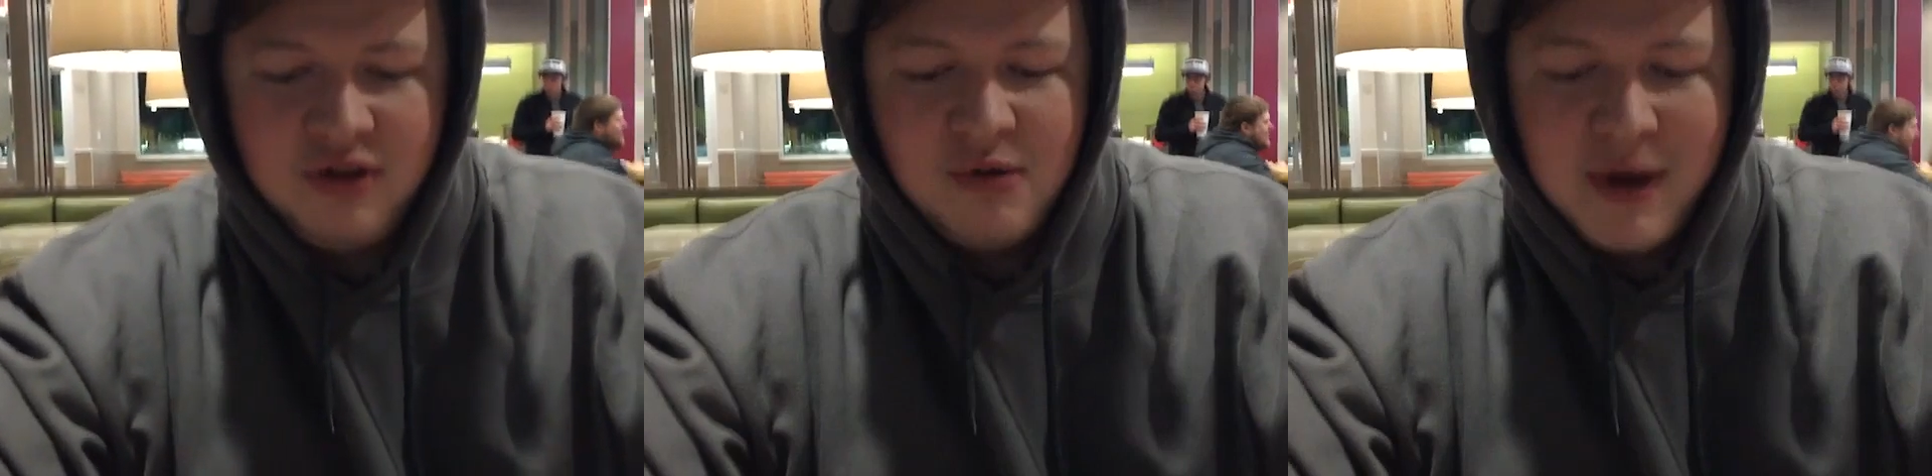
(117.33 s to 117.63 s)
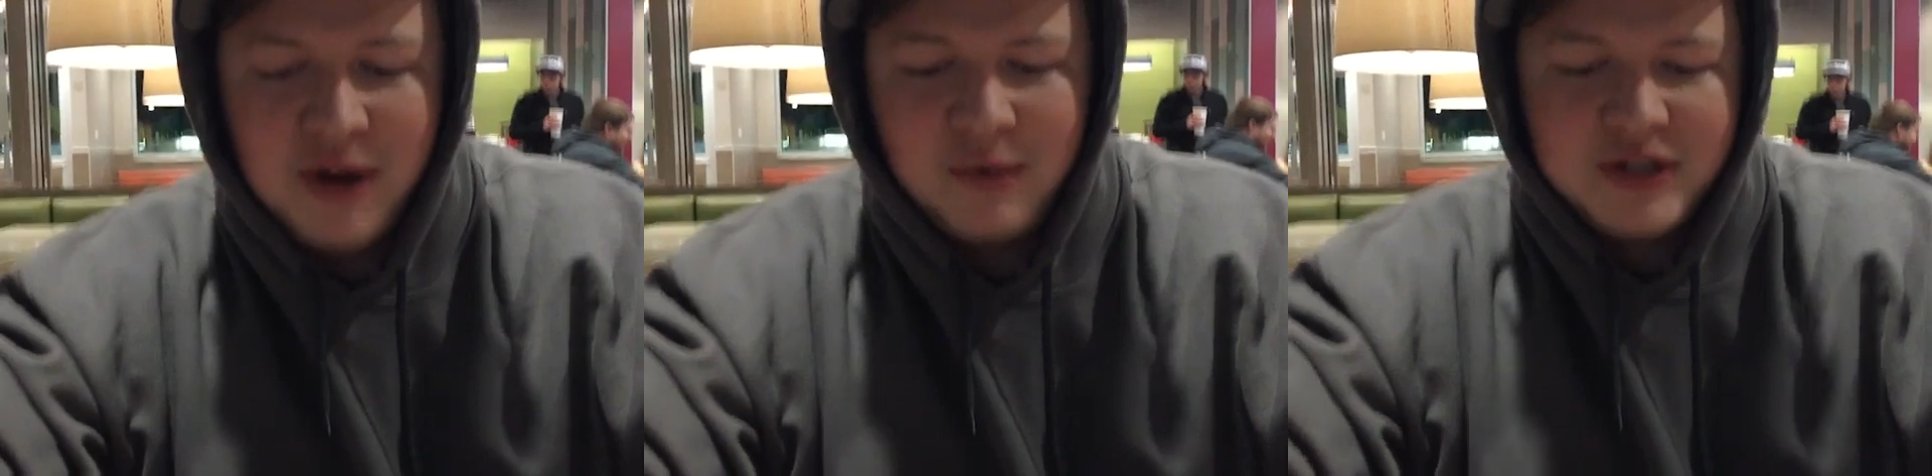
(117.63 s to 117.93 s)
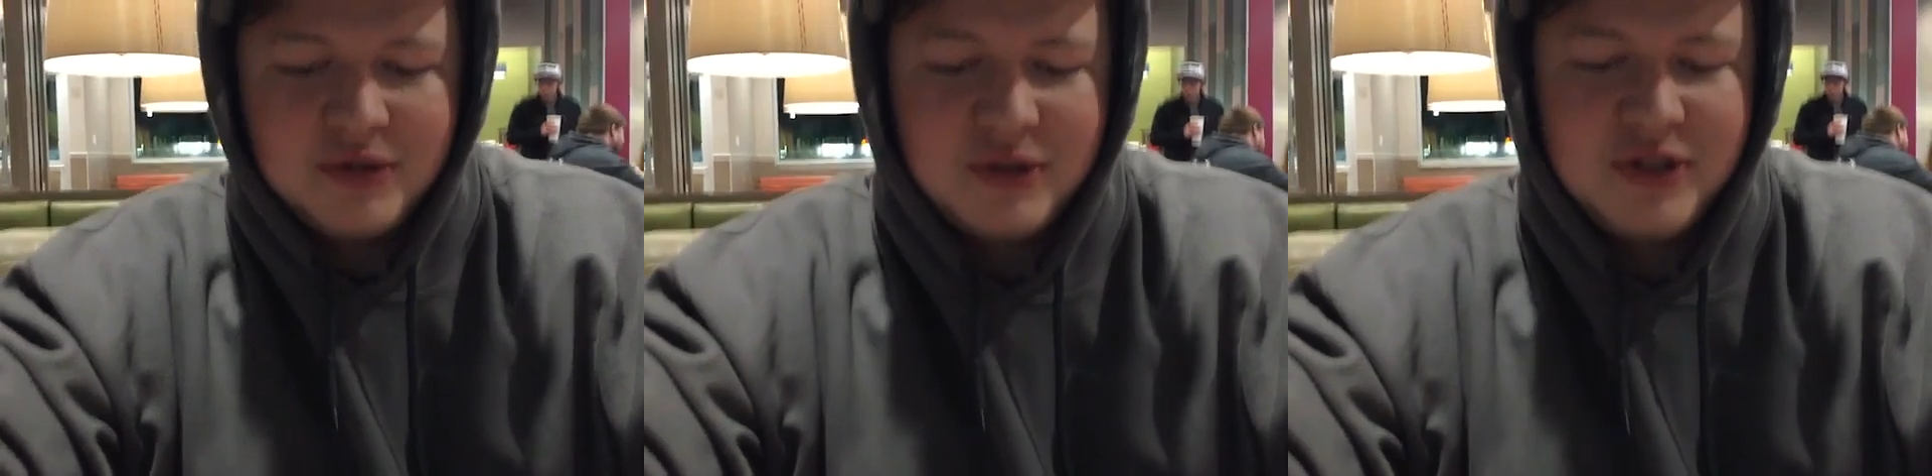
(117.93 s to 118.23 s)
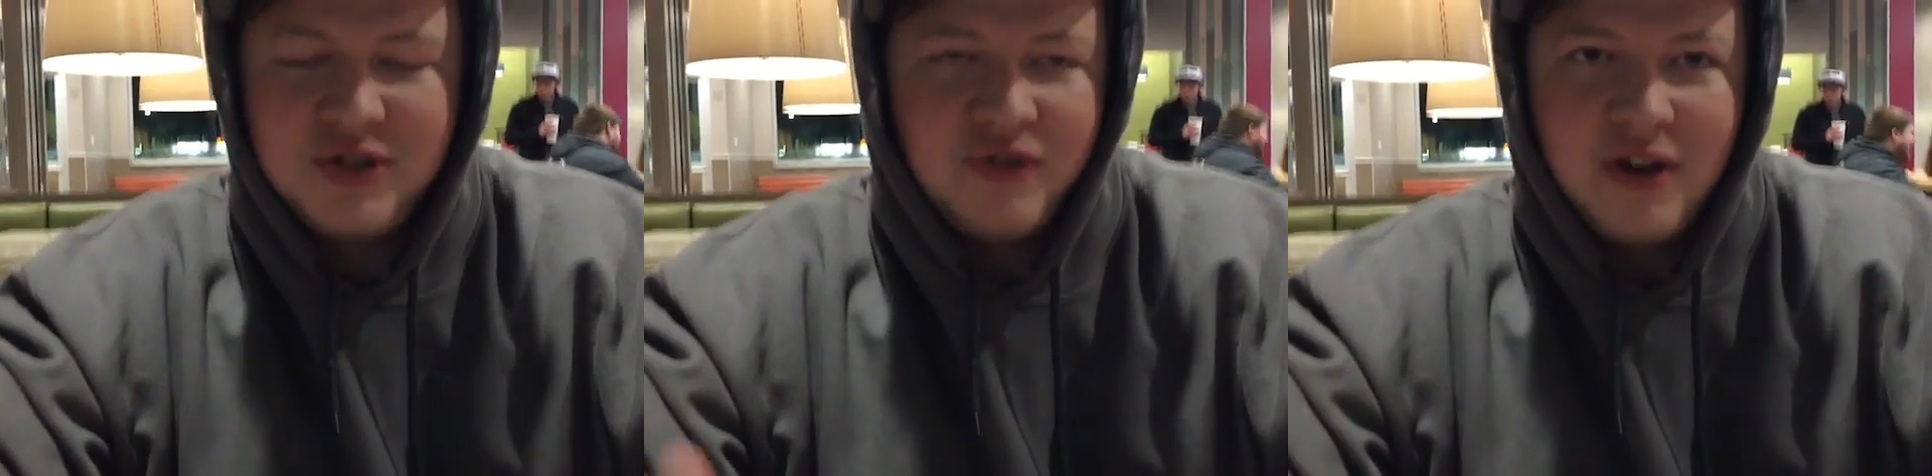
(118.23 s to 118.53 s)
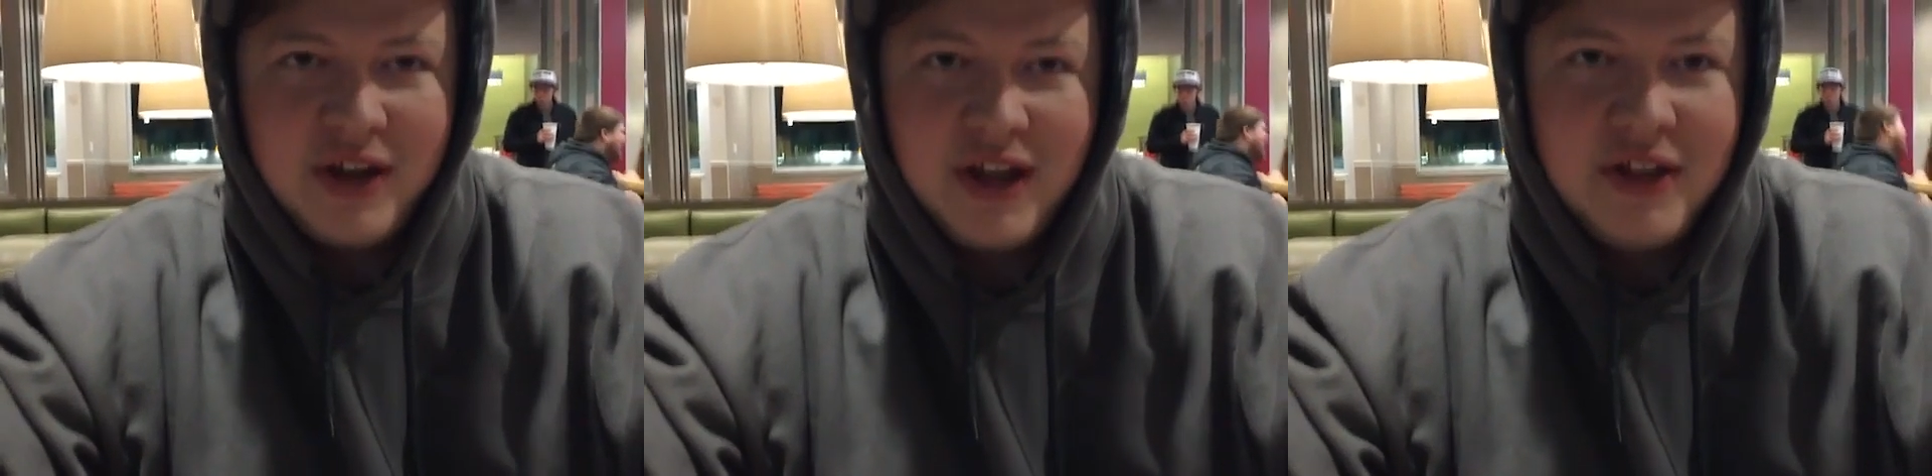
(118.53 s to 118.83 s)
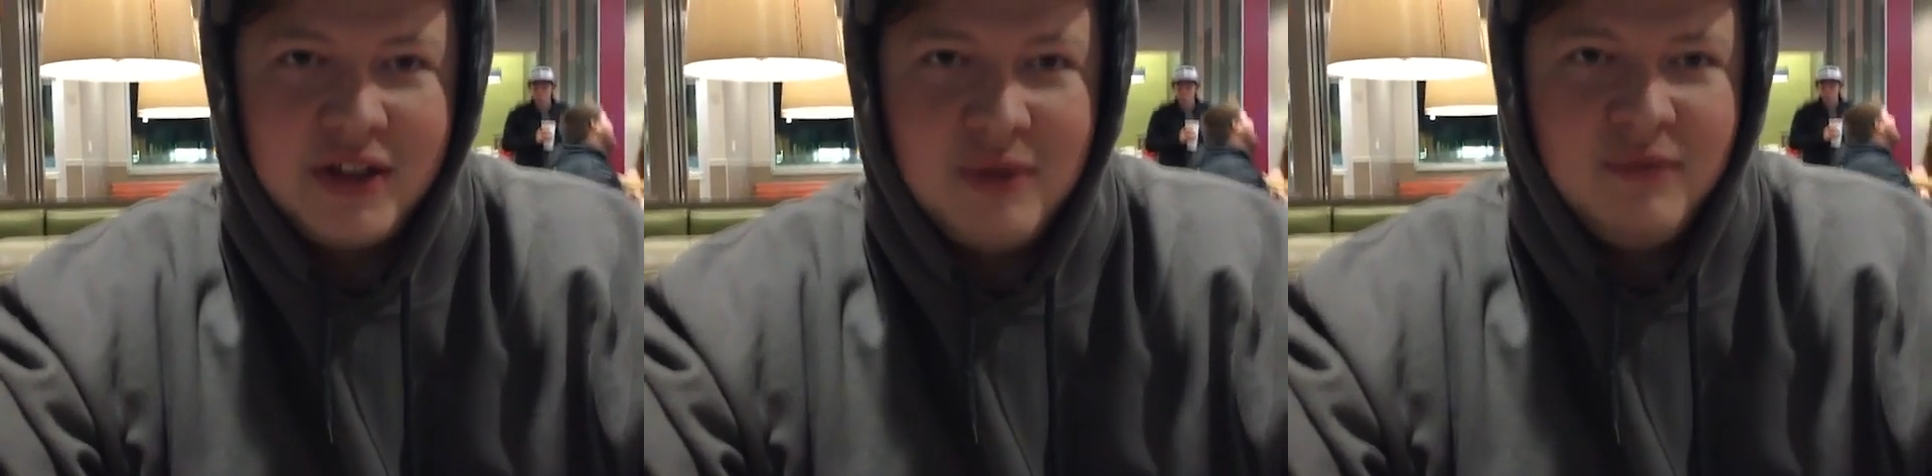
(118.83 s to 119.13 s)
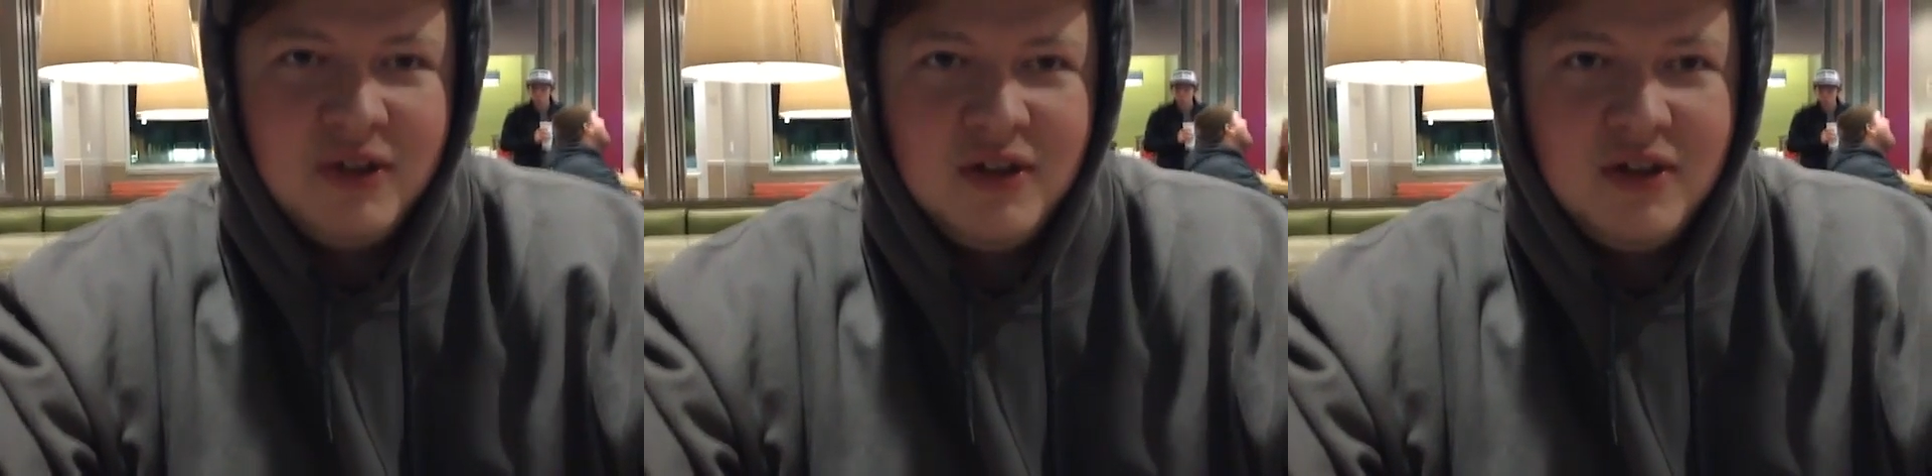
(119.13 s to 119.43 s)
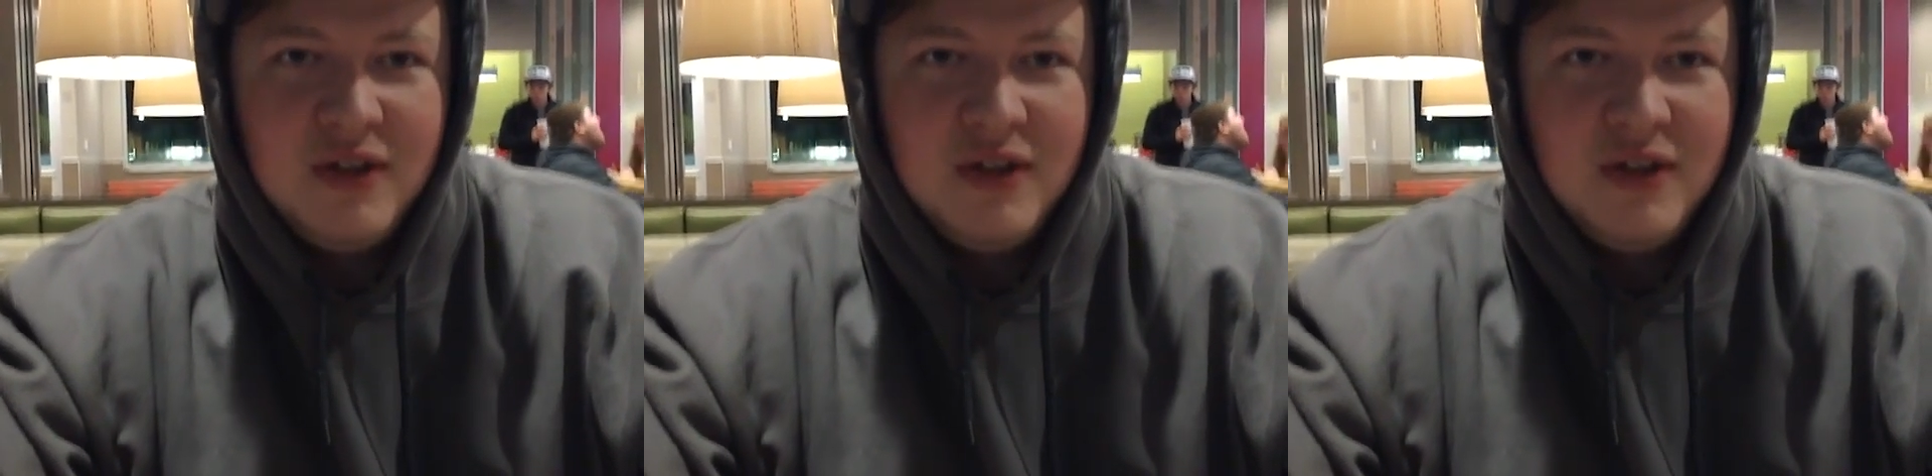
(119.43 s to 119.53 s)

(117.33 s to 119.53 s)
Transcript: your amount of resources, you're already killing them.